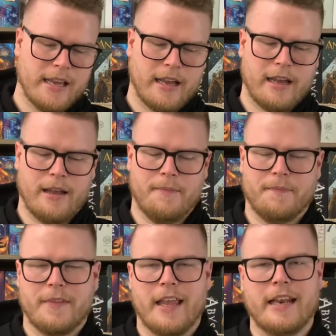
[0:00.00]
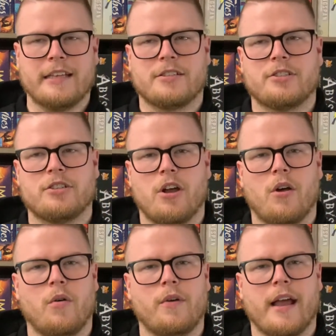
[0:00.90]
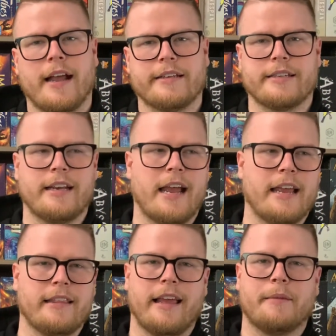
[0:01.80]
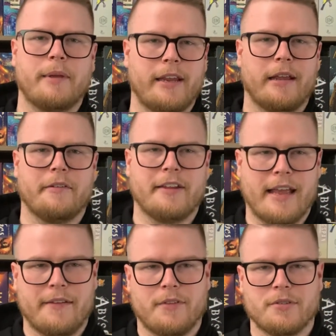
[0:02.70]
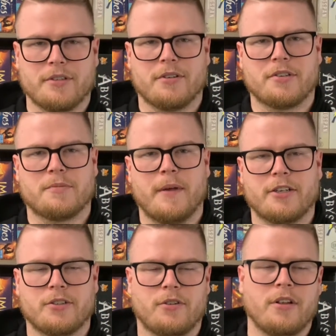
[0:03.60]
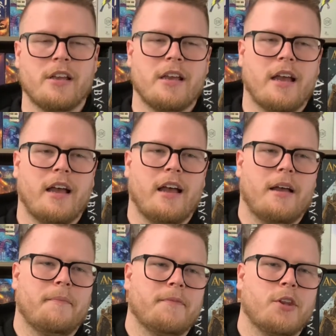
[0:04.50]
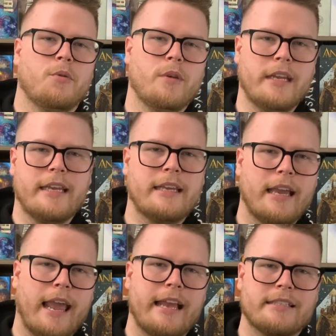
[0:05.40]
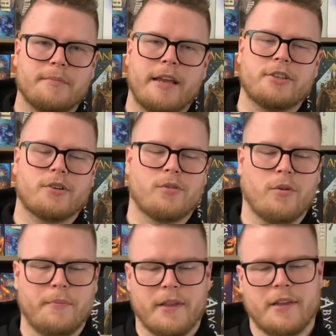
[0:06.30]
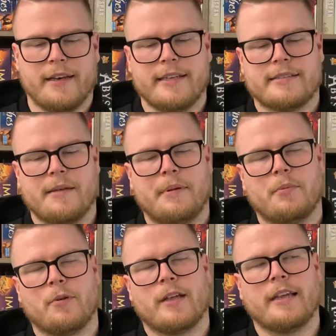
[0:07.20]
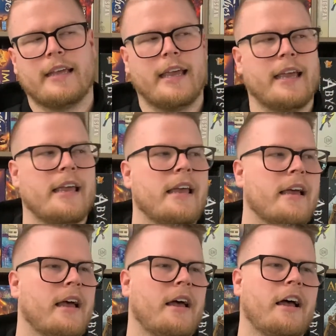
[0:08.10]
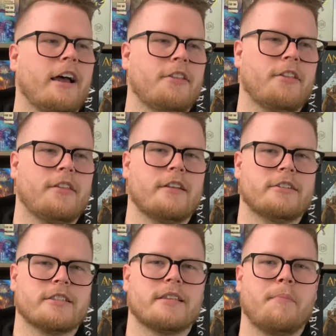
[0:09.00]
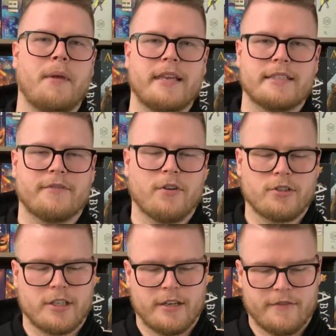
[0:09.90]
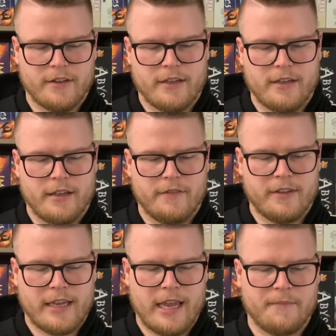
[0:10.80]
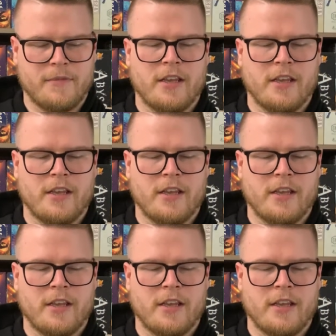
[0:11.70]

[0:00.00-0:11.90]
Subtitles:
It is so nice, and I like being able to have those little special unique asymmetrical abilities that people can get other than just the basic version of the game.